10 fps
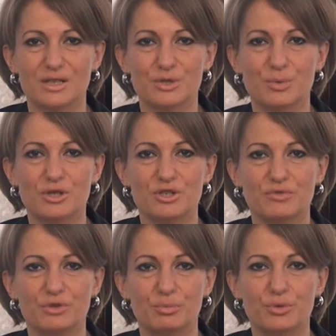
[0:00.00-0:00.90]
To watch the
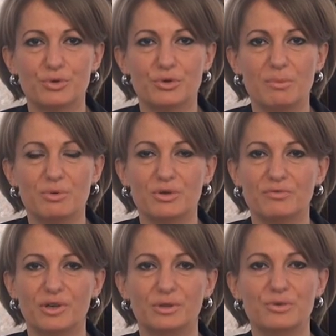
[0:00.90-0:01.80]
full program, you can
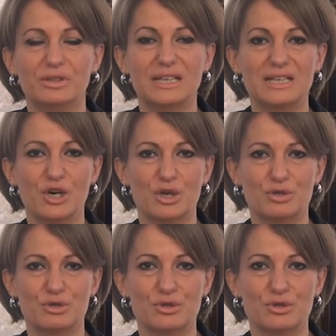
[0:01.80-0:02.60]
follow the link on your